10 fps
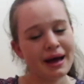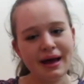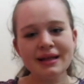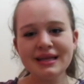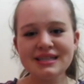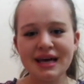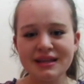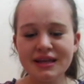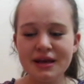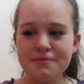At least I
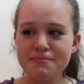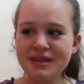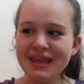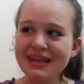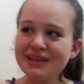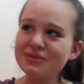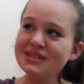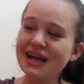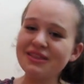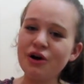didn't, but then it
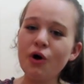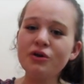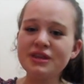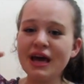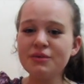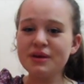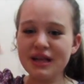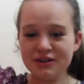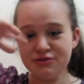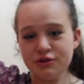was like the whole tent went
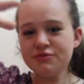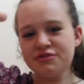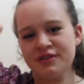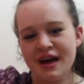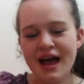like roomf,